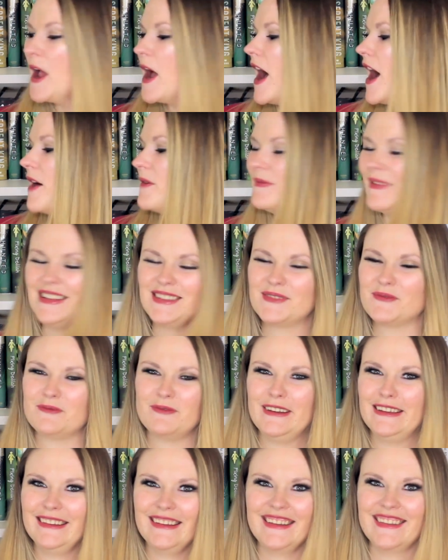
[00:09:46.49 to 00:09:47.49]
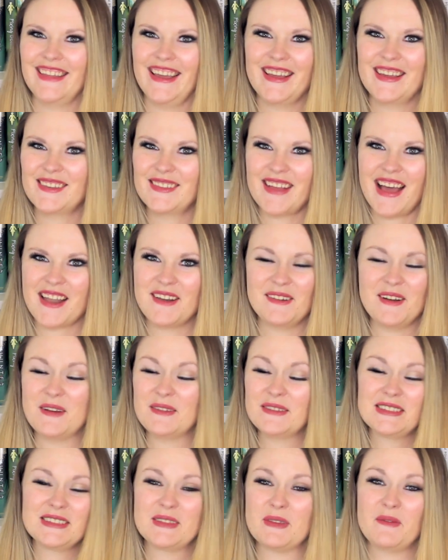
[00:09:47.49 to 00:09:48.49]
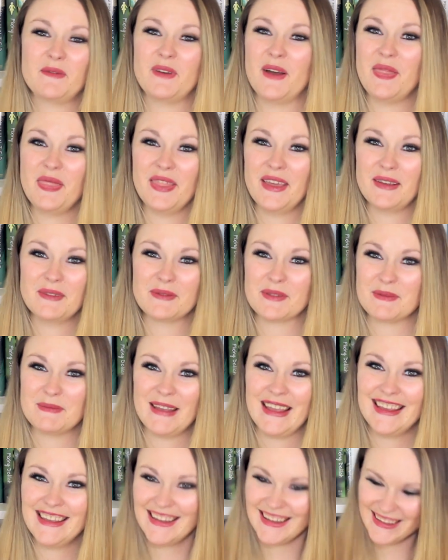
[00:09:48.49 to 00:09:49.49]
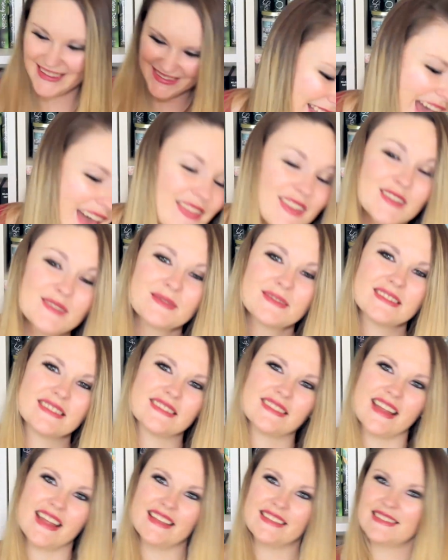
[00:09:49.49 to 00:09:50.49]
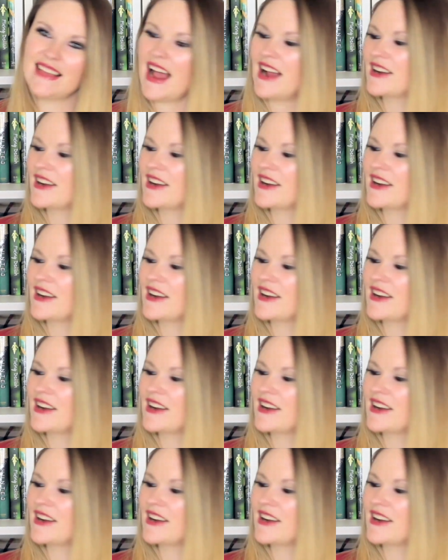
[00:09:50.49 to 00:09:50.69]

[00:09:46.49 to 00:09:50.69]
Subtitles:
It's really like, I don't know, it's just a fun thing for me. And this one is